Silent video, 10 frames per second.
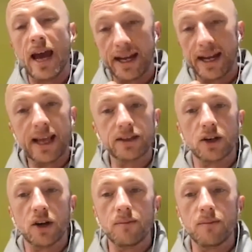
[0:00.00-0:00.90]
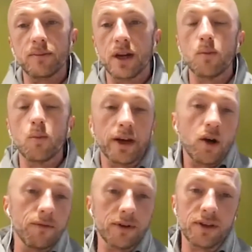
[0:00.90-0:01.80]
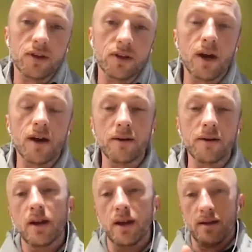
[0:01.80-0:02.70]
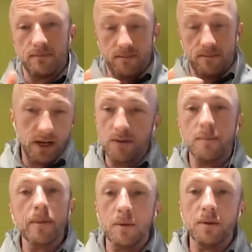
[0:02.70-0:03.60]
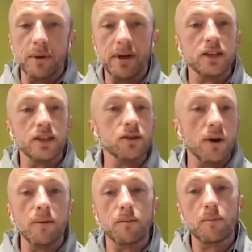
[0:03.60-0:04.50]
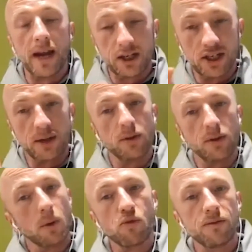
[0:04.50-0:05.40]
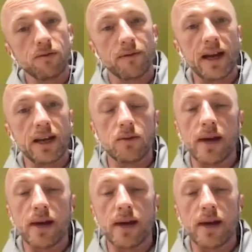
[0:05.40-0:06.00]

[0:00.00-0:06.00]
and in that time, we're confident that we'll earn the minimum that we need to earn, but actually that will prove the value.